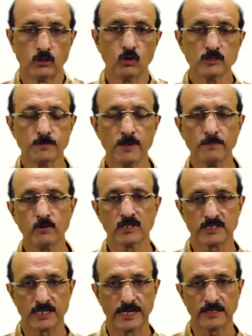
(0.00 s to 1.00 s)
those people who
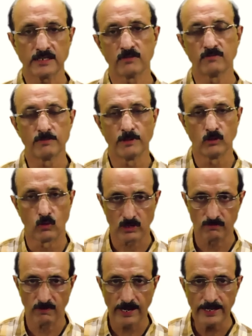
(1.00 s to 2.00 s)
are selected will be
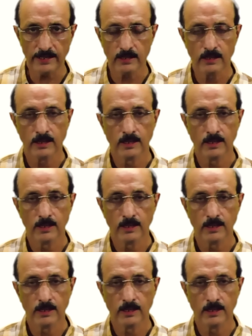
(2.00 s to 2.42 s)
notified.